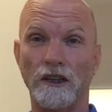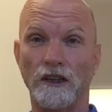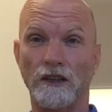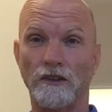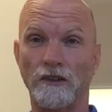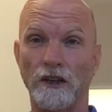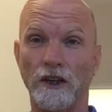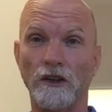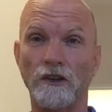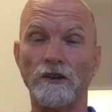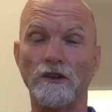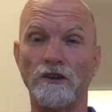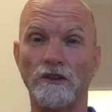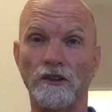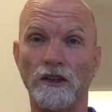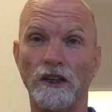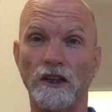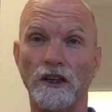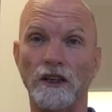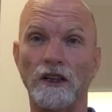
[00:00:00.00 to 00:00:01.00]
though,
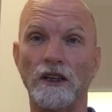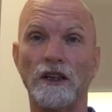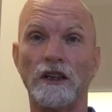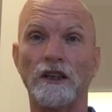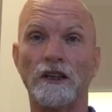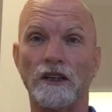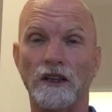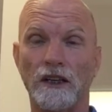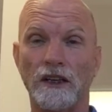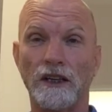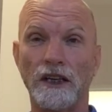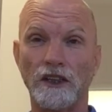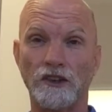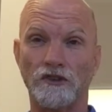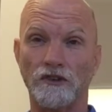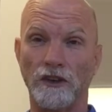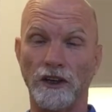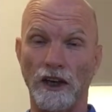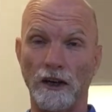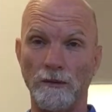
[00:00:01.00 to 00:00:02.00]
the
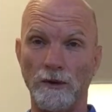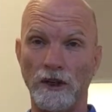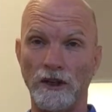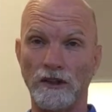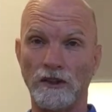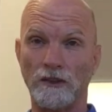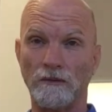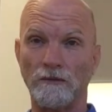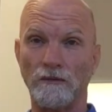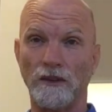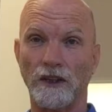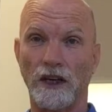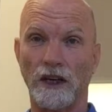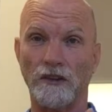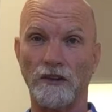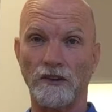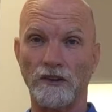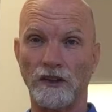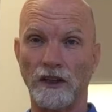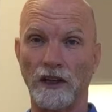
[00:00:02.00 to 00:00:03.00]
gastrocnemius
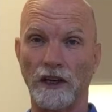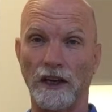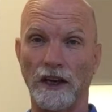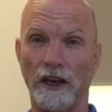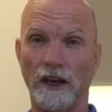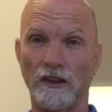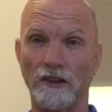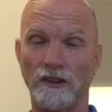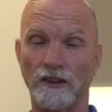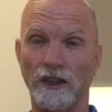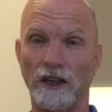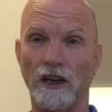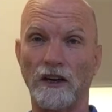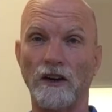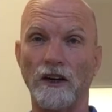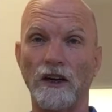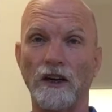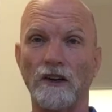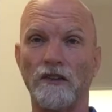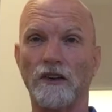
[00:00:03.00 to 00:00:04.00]
and the soleus.
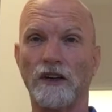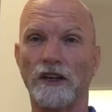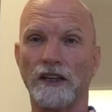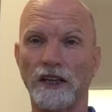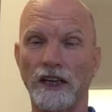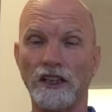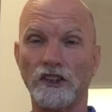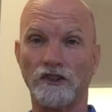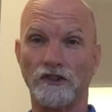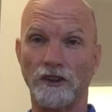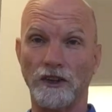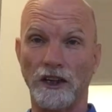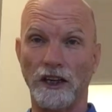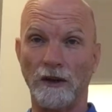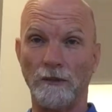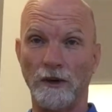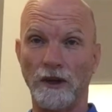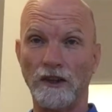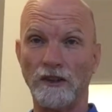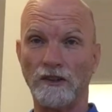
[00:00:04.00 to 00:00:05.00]
Now, the
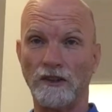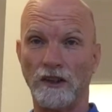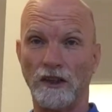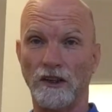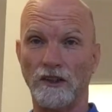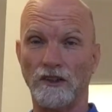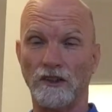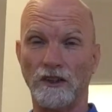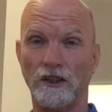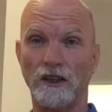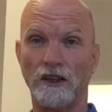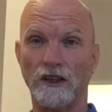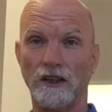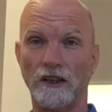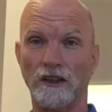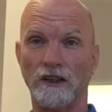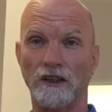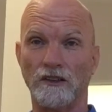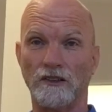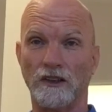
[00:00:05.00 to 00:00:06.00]
gastrocnemius
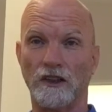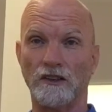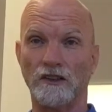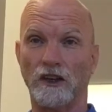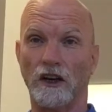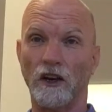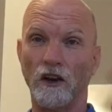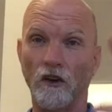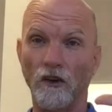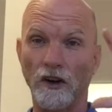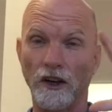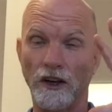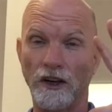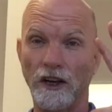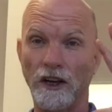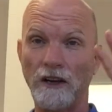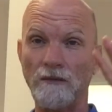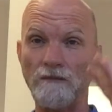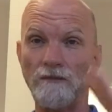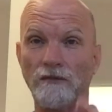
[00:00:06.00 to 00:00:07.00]
is a longer
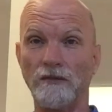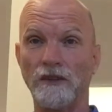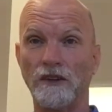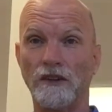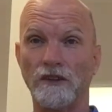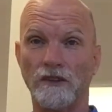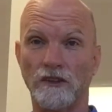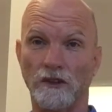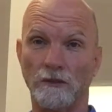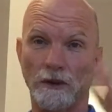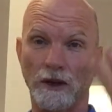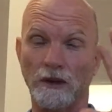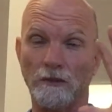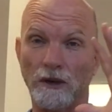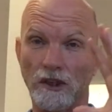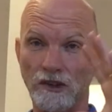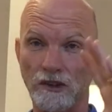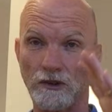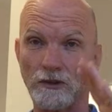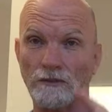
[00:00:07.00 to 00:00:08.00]
name. There's a bigger
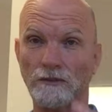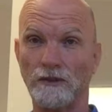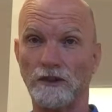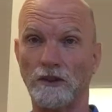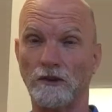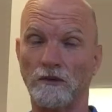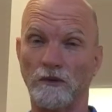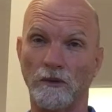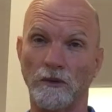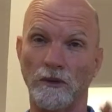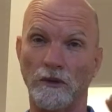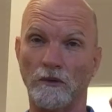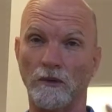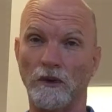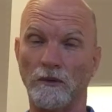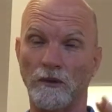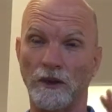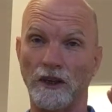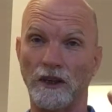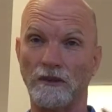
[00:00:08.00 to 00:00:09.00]
muscle. It's
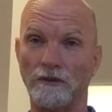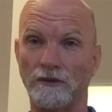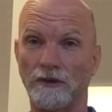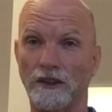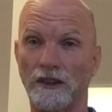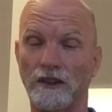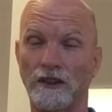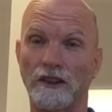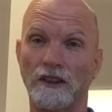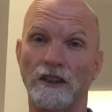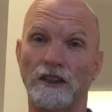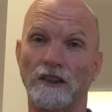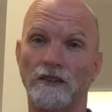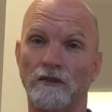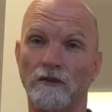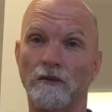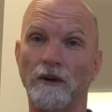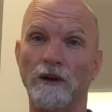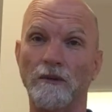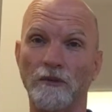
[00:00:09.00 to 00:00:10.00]
one way of
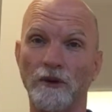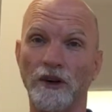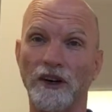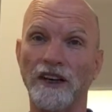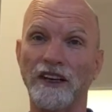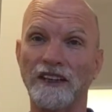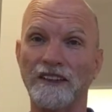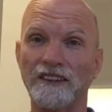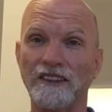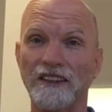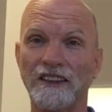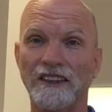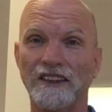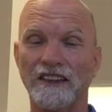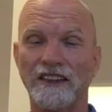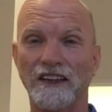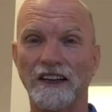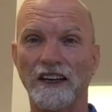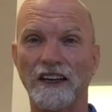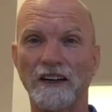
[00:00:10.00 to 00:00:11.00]
remembering it,
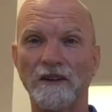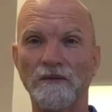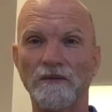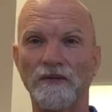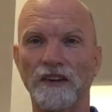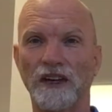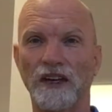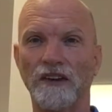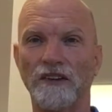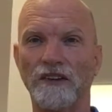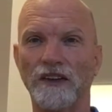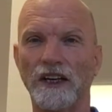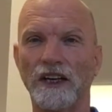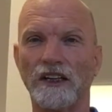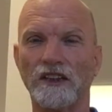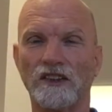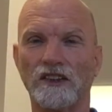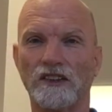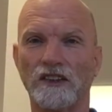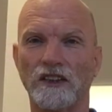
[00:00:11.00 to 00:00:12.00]
and
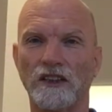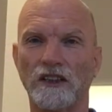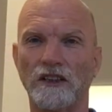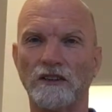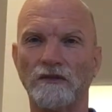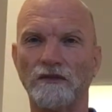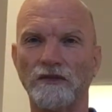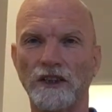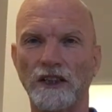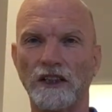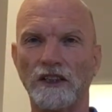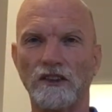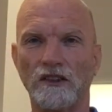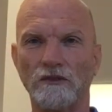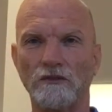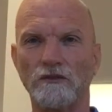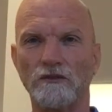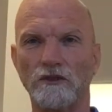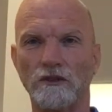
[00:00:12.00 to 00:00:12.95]
that